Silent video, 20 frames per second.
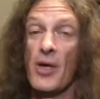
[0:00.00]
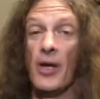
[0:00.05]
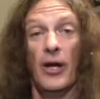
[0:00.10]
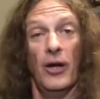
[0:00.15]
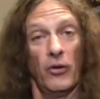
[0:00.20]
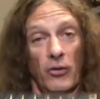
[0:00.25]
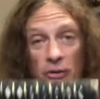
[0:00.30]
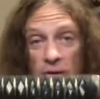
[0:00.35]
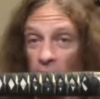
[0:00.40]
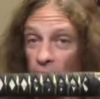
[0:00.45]

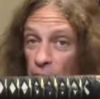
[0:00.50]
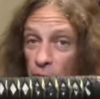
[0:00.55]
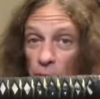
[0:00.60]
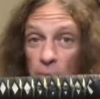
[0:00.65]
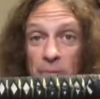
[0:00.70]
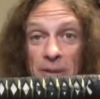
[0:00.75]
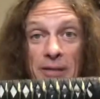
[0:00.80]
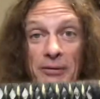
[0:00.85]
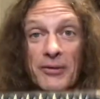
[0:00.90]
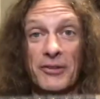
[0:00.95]
It'll cut through
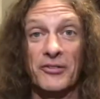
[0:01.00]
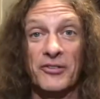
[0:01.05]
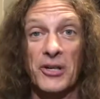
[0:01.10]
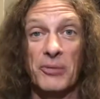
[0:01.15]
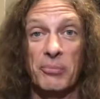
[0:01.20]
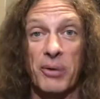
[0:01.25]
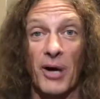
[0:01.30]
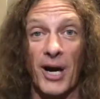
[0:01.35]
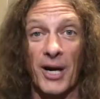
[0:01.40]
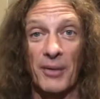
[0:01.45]

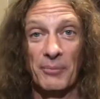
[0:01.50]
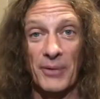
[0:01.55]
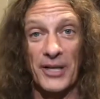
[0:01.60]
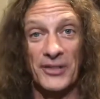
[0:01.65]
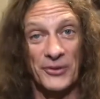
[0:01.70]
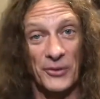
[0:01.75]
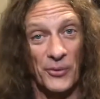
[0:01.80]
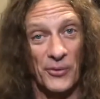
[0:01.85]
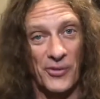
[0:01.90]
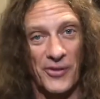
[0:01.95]
PVC pipe,
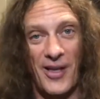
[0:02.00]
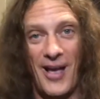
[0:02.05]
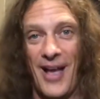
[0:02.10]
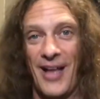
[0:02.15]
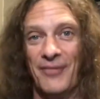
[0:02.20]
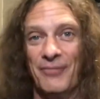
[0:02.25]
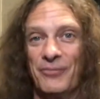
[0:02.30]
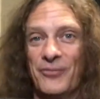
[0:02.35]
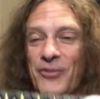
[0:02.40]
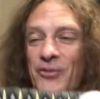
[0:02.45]
I know
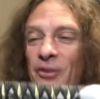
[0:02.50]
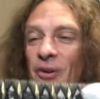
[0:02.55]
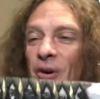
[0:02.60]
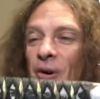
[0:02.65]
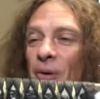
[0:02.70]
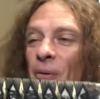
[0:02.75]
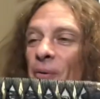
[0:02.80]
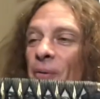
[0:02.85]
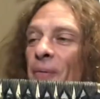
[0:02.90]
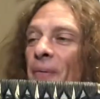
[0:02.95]
that.
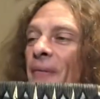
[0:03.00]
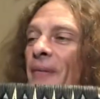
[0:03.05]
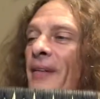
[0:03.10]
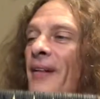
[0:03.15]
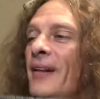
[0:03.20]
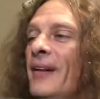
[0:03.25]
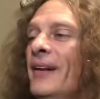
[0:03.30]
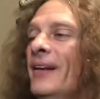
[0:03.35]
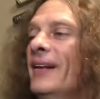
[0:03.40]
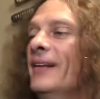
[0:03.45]
So,
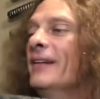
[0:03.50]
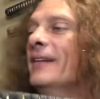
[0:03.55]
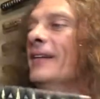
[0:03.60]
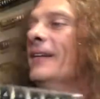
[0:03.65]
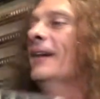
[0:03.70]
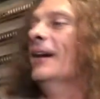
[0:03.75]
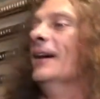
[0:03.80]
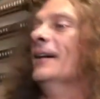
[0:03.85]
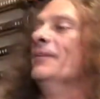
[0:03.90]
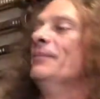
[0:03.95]

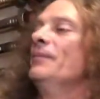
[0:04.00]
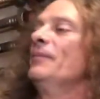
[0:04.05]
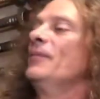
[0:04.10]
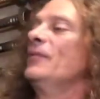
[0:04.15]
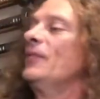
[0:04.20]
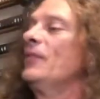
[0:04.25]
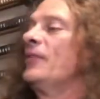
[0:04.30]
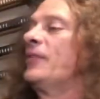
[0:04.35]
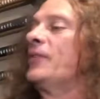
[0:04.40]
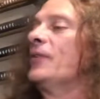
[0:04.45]
yeah.
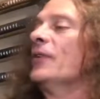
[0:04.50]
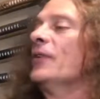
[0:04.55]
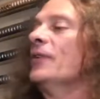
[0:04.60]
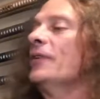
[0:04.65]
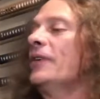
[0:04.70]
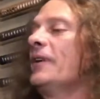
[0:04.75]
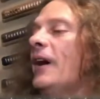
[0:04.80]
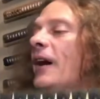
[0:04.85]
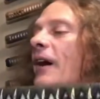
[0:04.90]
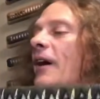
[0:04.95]
So,
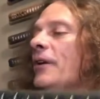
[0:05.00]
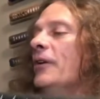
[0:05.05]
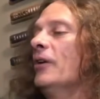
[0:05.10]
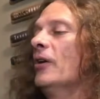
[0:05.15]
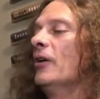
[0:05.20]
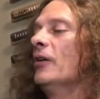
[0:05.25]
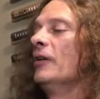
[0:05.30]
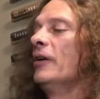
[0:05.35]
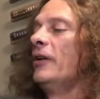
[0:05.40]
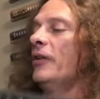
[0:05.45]
you got,
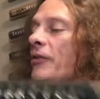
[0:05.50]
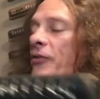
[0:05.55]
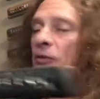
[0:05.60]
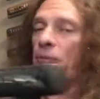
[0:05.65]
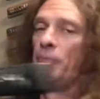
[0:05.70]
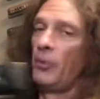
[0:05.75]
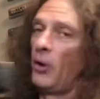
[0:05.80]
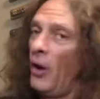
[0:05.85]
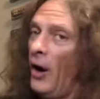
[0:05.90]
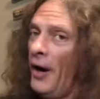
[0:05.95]
and this
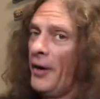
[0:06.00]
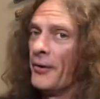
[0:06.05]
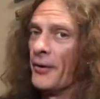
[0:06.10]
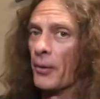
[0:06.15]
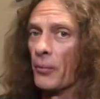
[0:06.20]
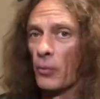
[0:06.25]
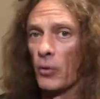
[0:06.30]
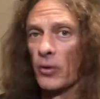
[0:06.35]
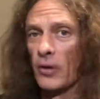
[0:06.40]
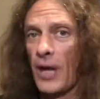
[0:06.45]
is Bohai.
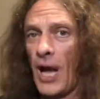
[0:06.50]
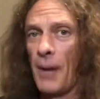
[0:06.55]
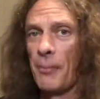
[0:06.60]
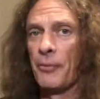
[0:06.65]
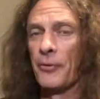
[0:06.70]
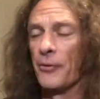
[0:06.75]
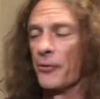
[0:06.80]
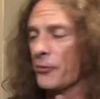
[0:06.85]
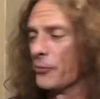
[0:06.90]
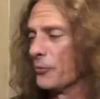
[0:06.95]
I'm really
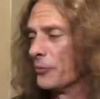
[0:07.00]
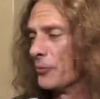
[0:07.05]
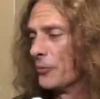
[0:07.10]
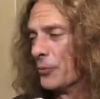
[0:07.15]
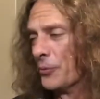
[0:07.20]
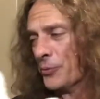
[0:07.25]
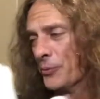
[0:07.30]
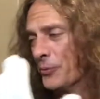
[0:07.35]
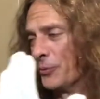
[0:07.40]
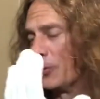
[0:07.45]
happy with this one. It
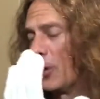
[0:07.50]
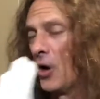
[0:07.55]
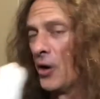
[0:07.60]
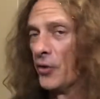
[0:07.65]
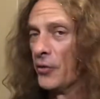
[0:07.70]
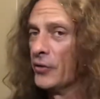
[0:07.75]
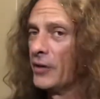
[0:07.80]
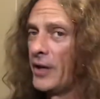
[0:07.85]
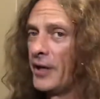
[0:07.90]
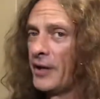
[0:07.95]
was
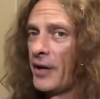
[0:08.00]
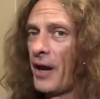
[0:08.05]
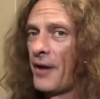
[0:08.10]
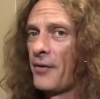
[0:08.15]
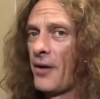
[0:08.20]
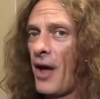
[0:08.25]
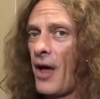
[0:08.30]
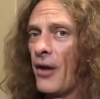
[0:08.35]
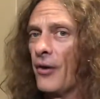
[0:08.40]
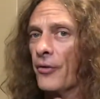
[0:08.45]

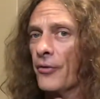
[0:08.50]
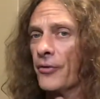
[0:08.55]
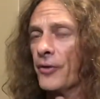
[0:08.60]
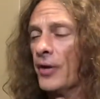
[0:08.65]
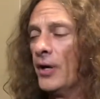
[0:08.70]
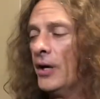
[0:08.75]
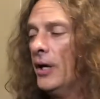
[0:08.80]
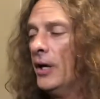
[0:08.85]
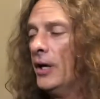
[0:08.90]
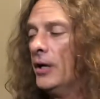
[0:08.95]
$189.
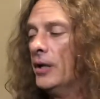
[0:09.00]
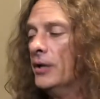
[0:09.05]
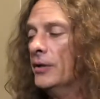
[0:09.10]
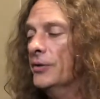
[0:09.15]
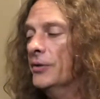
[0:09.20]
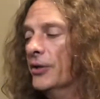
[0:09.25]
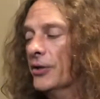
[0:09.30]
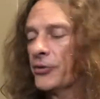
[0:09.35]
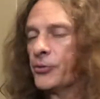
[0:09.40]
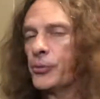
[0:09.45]

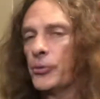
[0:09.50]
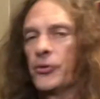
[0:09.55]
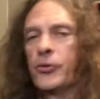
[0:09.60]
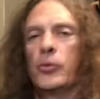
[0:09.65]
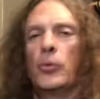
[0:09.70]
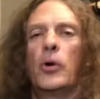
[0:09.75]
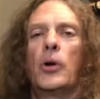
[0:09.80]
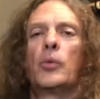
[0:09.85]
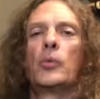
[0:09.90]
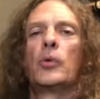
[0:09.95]
This was the
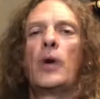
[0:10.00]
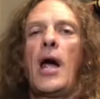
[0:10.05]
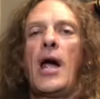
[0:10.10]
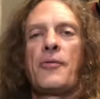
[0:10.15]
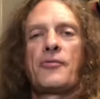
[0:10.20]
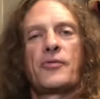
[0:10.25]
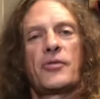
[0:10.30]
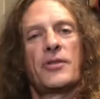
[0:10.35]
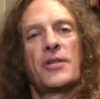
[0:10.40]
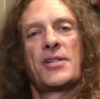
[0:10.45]
one,
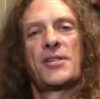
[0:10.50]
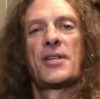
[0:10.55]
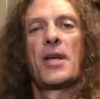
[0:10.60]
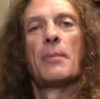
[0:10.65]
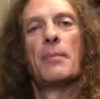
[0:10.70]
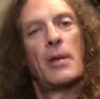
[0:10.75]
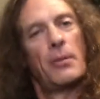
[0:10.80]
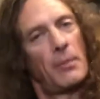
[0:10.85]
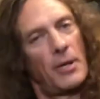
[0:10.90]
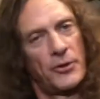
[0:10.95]
after this, I
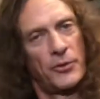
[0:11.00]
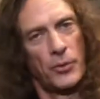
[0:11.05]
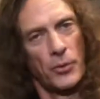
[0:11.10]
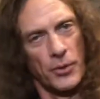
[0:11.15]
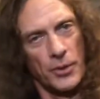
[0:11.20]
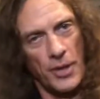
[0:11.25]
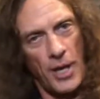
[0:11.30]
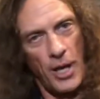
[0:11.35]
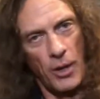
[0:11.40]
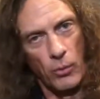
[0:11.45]
made my
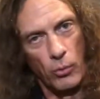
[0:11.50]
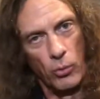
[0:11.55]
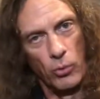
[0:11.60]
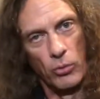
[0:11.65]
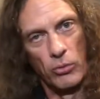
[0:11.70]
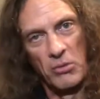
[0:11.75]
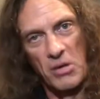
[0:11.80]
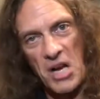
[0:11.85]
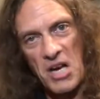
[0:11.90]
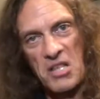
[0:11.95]
$200
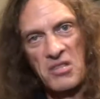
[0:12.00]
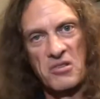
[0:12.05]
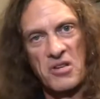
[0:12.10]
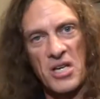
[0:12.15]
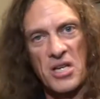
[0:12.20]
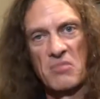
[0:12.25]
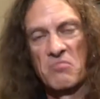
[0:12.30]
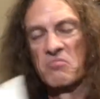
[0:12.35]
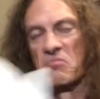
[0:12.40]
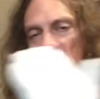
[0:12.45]
rule.
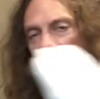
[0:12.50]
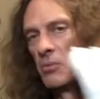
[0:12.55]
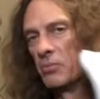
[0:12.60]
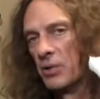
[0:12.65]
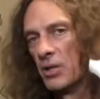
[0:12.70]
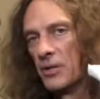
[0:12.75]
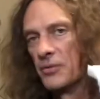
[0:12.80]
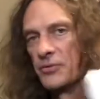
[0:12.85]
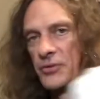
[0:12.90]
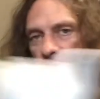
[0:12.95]
Anything
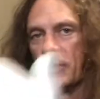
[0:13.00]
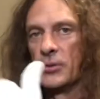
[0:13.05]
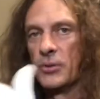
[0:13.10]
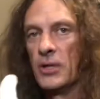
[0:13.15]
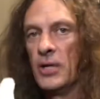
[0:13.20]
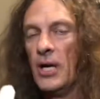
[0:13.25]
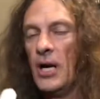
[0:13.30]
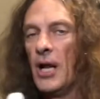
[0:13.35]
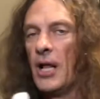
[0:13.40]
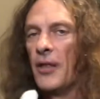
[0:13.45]
above two.
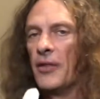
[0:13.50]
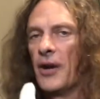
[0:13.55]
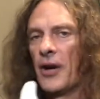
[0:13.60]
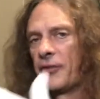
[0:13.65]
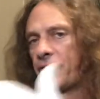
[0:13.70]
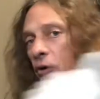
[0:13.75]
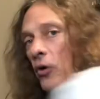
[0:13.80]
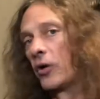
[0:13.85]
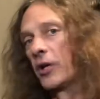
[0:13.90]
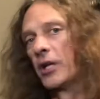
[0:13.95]
And then I
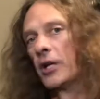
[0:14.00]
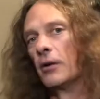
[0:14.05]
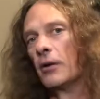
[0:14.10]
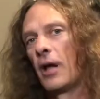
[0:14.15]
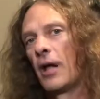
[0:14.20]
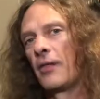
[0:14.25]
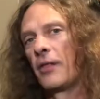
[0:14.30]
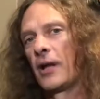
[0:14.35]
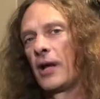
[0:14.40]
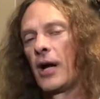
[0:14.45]
started getting,
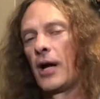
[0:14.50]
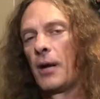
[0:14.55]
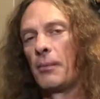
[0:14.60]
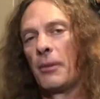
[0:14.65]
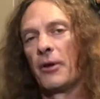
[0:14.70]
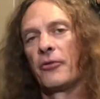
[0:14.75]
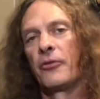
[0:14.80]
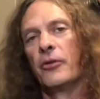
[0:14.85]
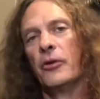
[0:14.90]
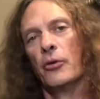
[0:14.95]
I think I got
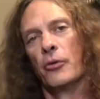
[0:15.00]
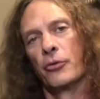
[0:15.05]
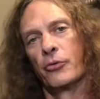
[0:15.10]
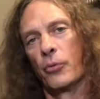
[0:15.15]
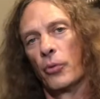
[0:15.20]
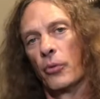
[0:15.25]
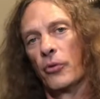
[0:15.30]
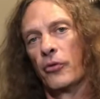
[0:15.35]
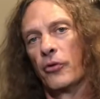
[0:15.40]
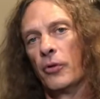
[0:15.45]
my Sino
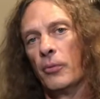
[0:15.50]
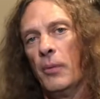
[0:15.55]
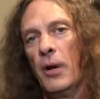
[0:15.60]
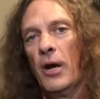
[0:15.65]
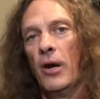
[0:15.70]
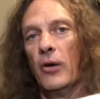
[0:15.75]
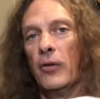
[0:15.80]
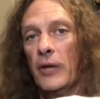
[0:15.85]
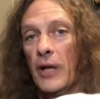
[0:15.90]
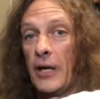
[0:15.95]
swords in the
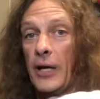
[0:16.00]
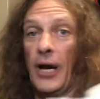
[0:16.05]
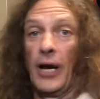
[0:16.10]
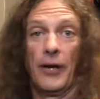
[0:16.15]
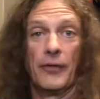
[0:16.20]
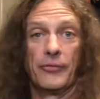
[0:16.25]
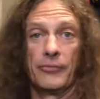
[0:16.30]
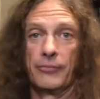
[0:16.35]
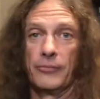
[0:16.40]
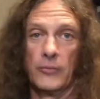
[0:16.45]
mail, and that
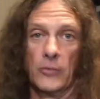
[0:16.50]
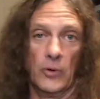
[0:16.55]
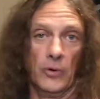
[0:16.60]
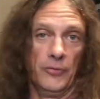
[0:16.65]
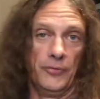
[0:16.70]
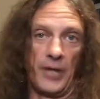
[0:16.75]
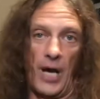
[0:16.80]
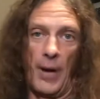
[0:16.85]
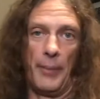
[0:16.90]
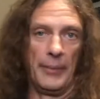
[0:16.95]
kind
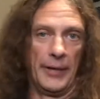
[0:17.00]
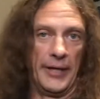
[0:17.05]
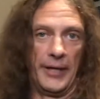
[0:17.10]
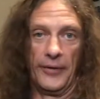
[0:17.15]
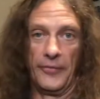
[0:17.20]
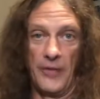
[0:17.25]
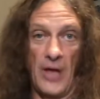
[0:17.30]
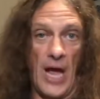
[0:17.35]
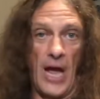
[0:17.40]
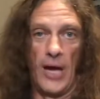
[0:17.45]
of,
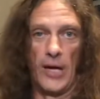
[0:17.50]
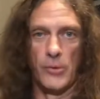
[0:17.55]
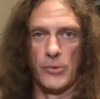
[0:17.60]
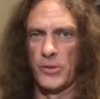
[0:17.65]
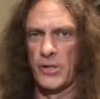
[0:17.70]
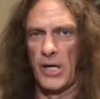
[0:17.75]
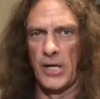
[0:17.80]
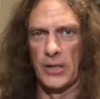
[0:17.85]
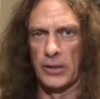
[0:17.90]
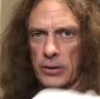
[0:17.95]
dominated that. It
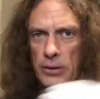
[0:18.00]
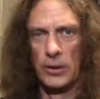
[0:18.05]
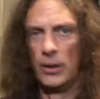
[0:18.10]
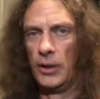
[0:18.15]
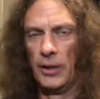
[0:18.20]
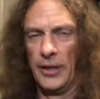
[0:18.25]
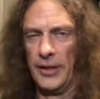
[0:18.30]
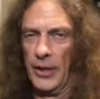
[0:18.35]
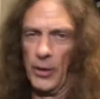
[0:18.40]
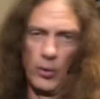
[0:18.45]
was like,
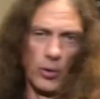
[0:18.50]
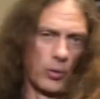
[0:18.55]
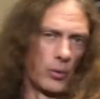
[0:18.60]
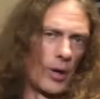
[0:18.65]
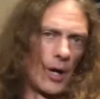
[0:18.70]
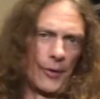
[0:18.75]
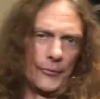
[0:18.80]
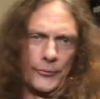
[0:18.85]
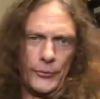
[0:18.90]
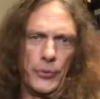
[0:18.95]
and they were
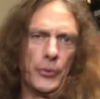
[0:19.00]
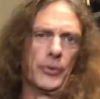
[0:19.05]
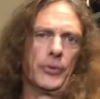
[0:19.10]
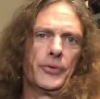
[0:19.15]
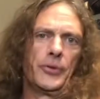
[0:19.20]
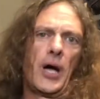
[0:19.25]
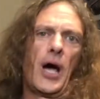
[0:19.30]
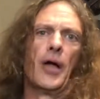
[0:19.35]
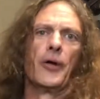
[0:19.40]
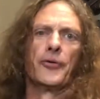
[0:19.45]
around
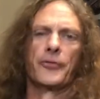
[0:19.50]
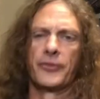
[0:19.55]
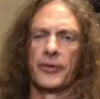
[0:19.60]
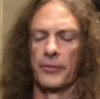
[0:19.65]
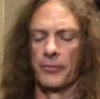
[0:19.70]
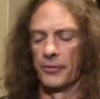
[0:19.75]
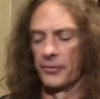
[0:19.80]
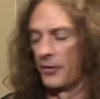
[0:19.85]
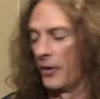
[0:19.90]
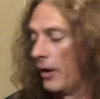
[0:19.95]
$200,
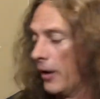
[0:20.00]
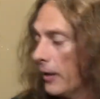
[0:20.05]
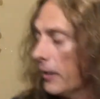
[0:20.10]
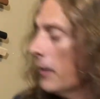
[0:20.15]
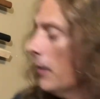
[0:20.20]
give or take.